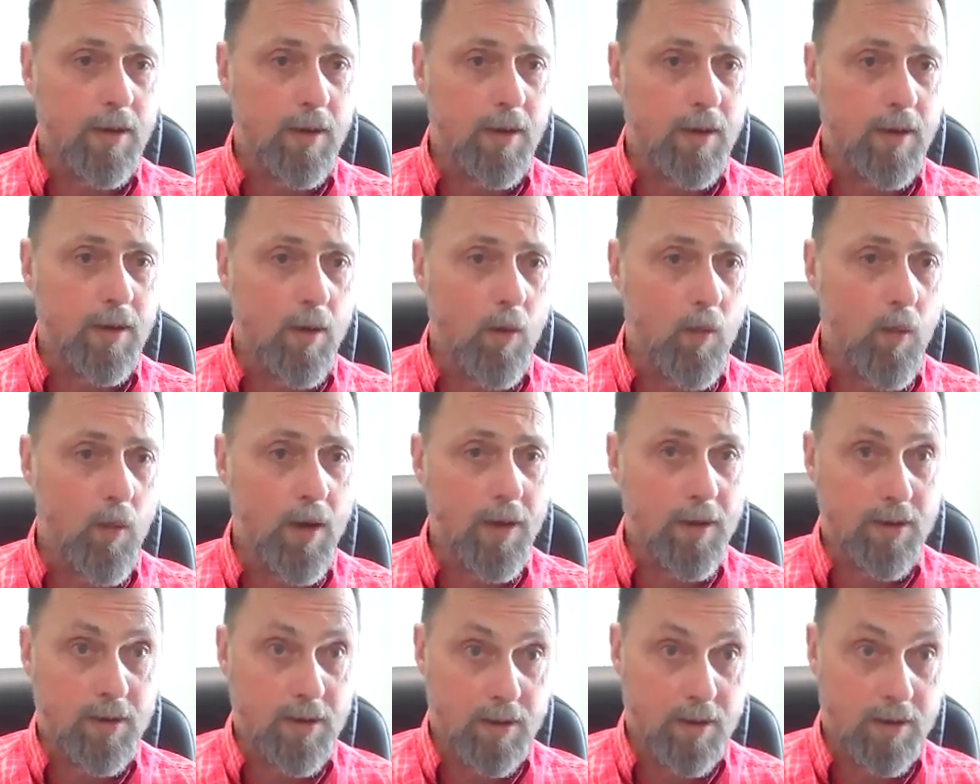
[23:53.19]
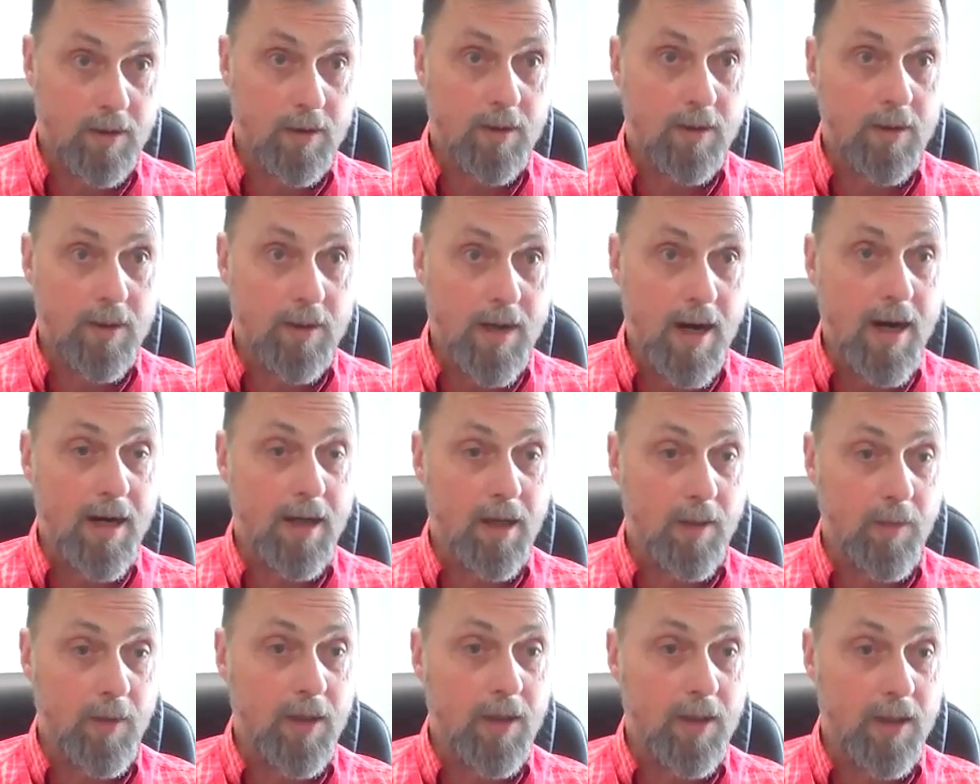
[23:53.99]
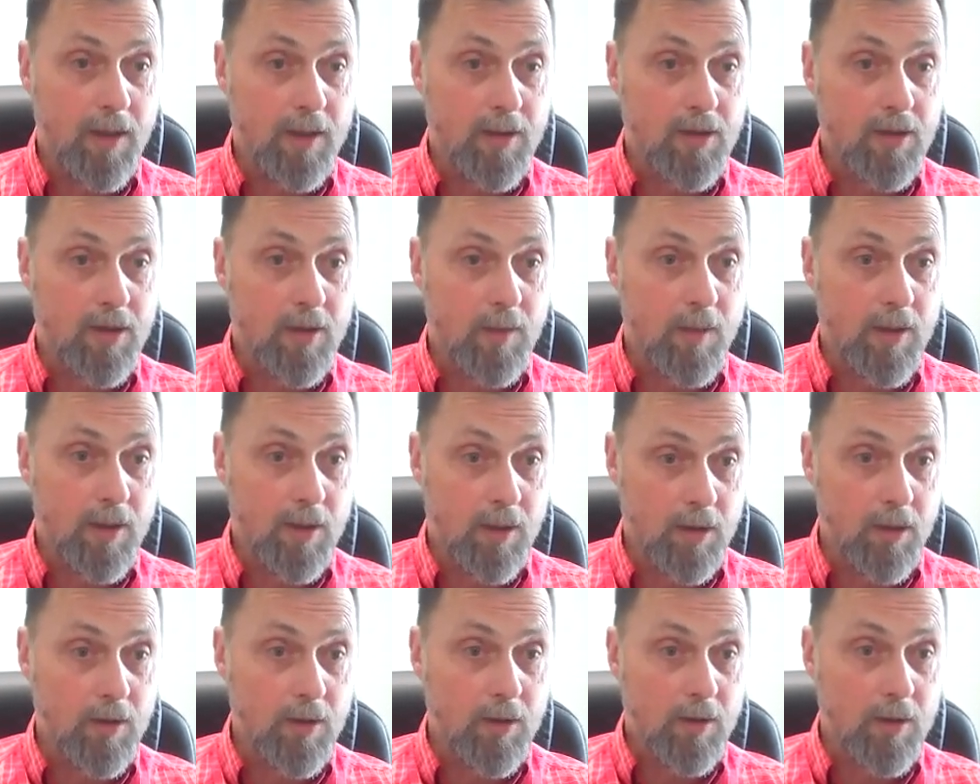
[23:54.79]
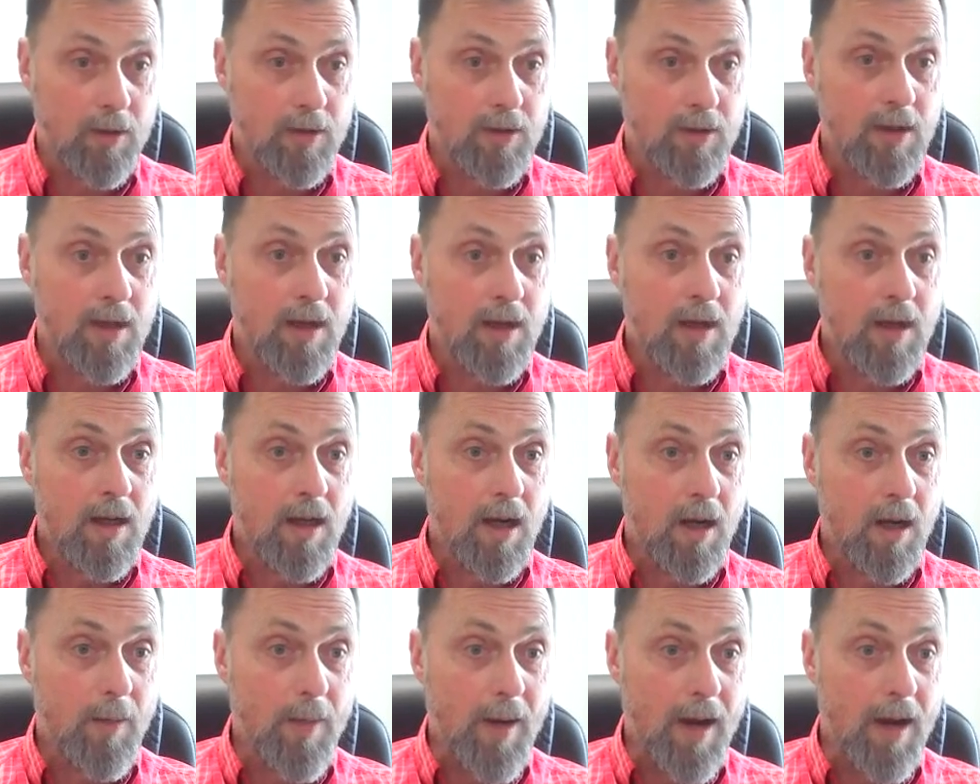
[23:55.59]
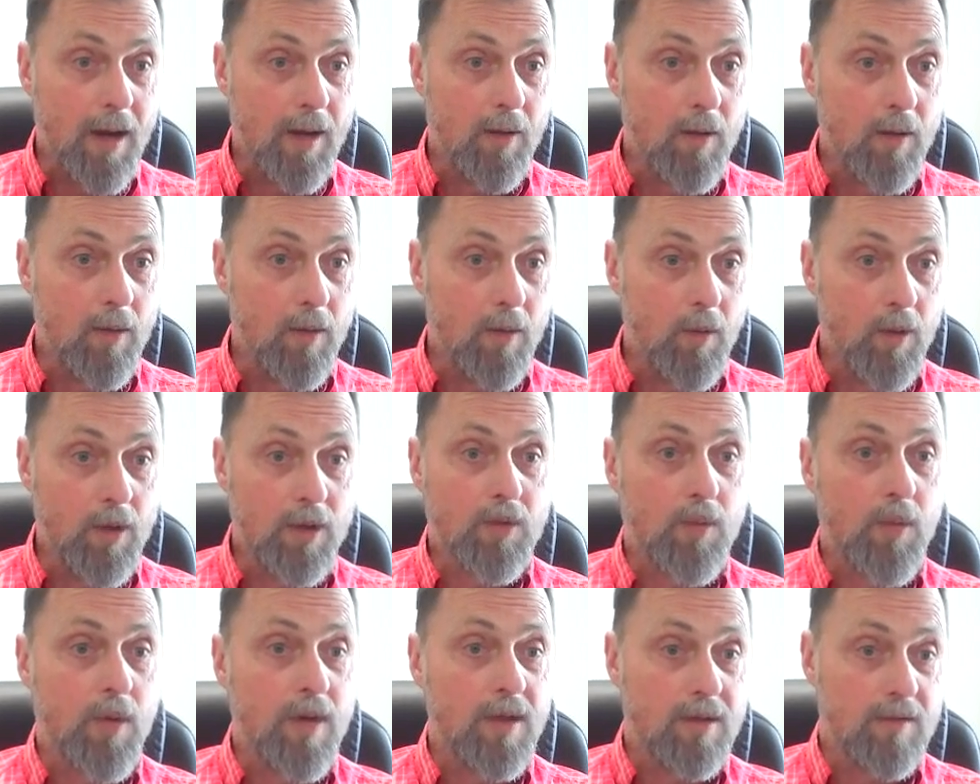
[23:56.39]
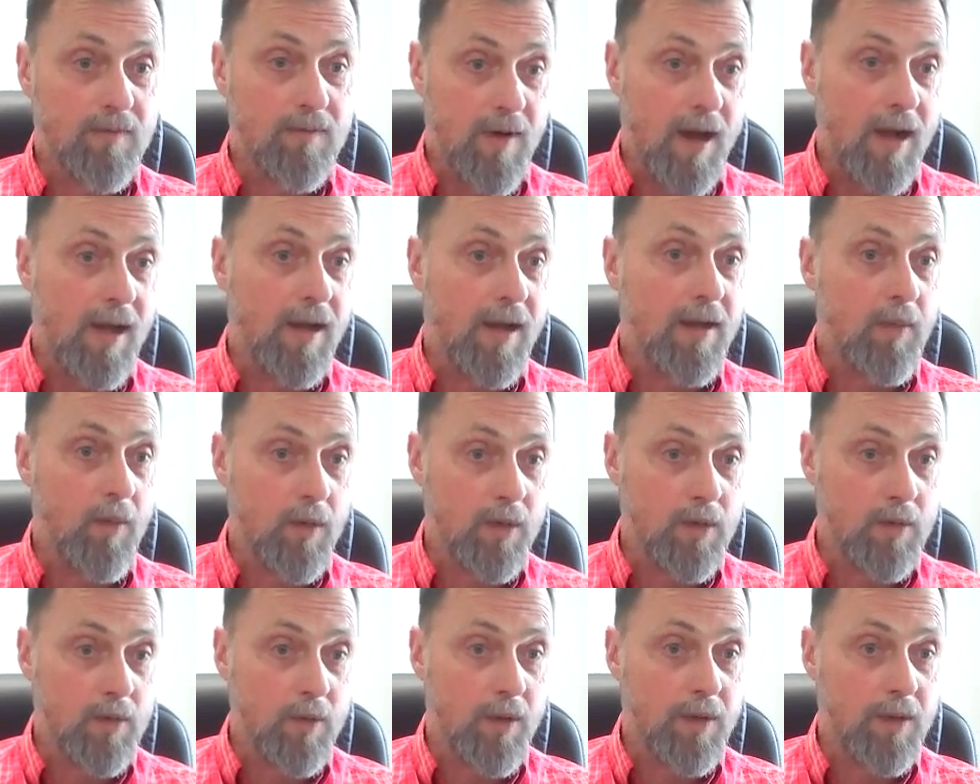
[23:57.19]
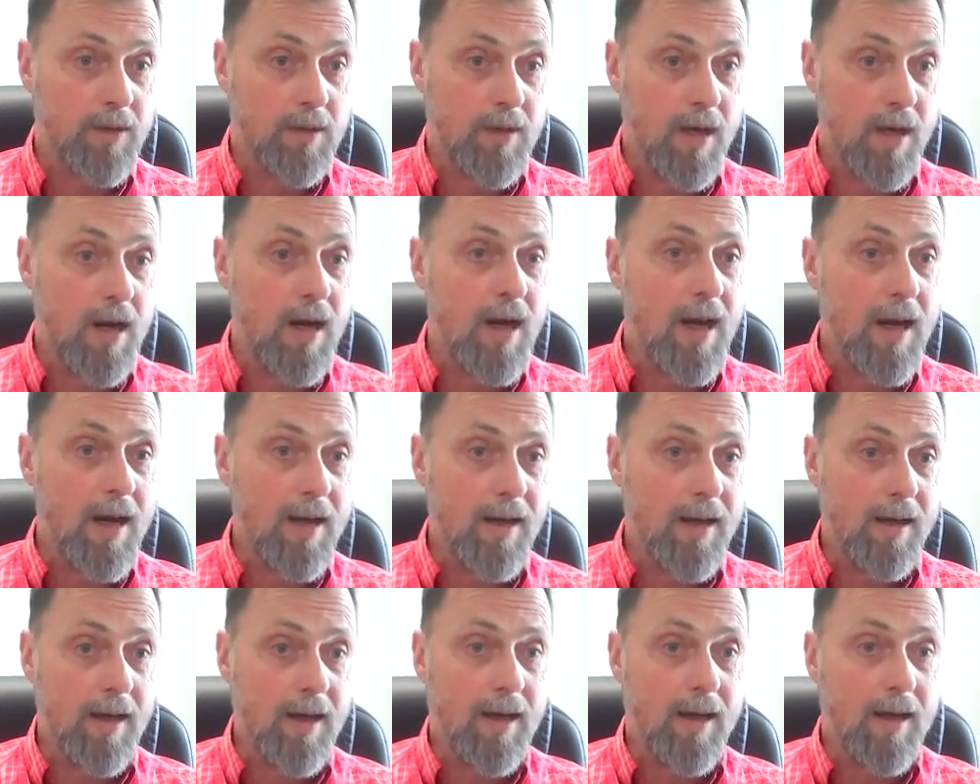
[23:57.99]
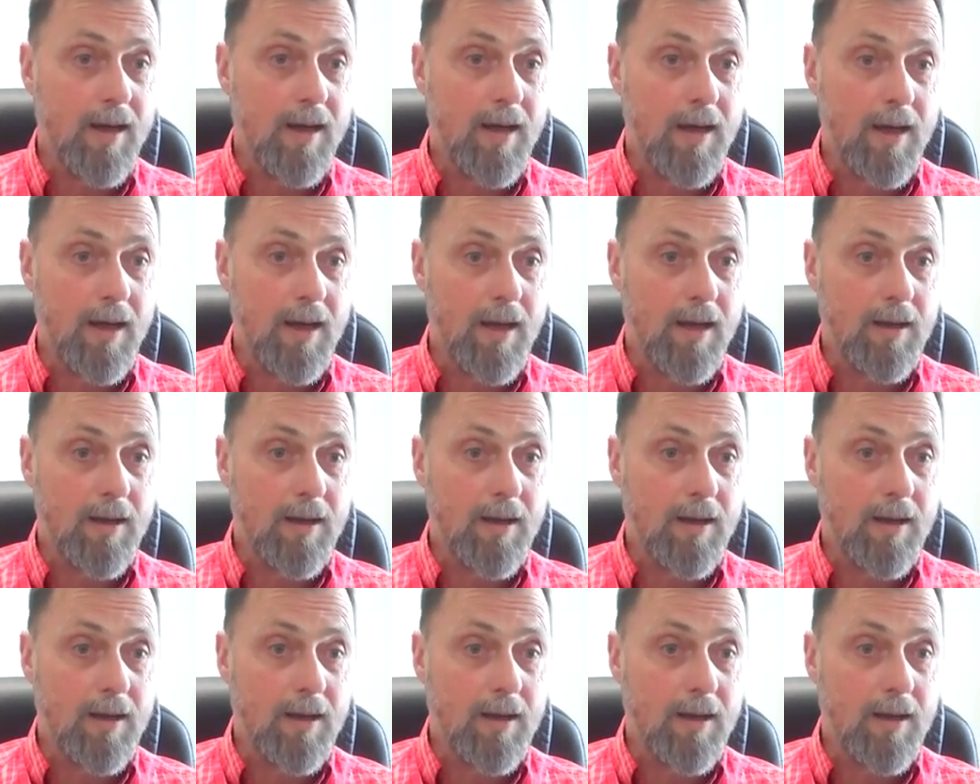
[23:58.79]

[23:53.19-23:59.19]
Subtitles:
once the document needs to be used about which one's valid and which one's not, and